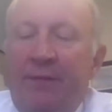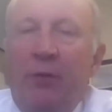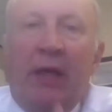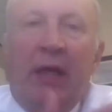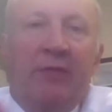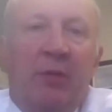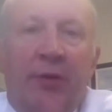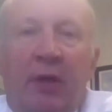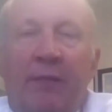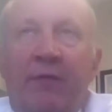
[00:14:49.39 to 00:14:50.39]
you have
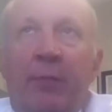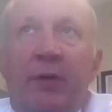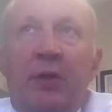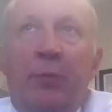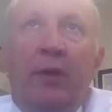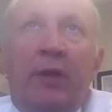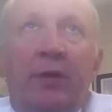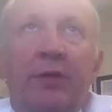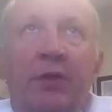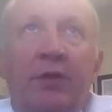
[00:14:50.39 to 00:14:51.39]
someone come from somewhere
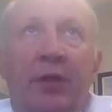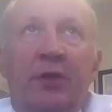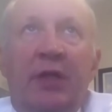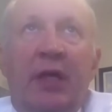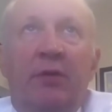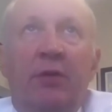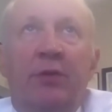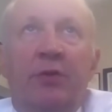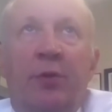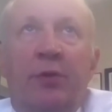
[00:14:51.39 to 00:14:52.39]
else, it's safe to do
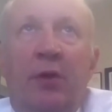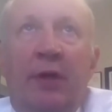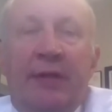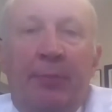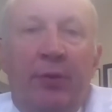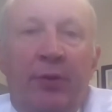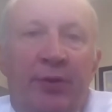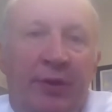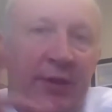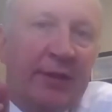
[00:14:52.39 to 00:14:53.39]
so, as long as that
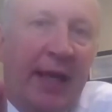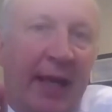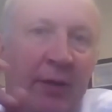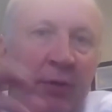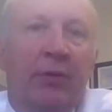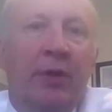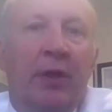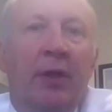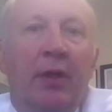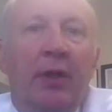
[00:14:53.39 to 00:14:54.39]
person is handled
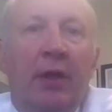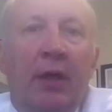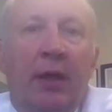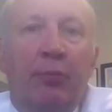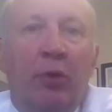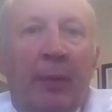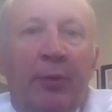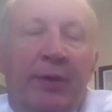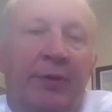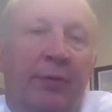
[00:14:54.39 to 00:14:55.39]

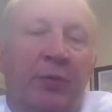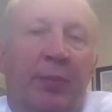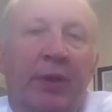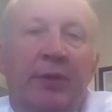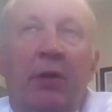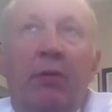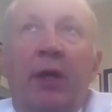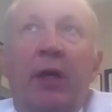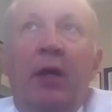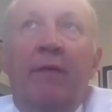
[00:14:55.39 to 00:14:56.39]
properly, so to speak. So
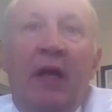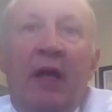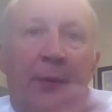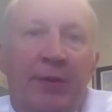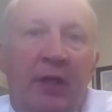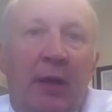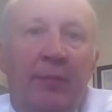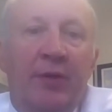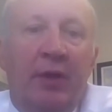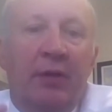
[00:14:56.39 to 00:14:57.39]
that person
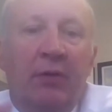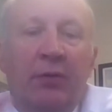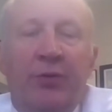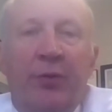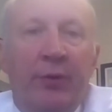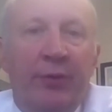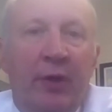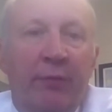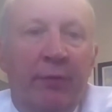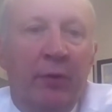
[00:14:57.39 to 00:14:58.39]
comes in, goes to their
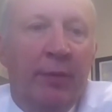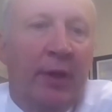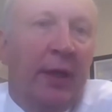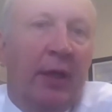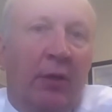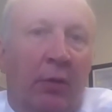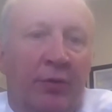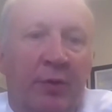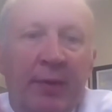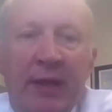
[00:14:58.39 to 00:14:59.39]
hotel room,
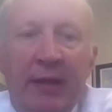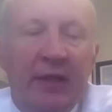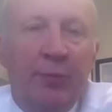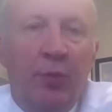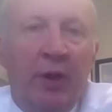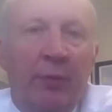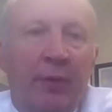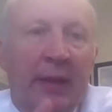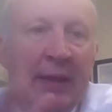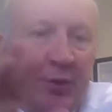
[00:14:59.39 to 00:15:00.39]
goes to the meeting the next morning,
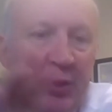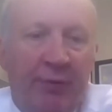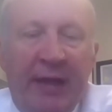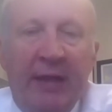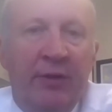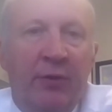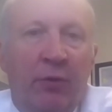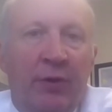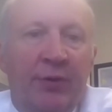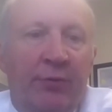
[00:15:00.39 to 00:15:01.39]
and they're screened at the
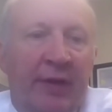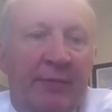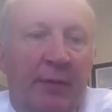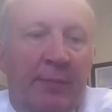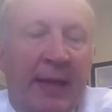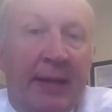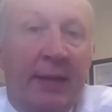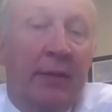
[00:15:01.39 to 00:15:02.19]
door, so they're asymptomatic. And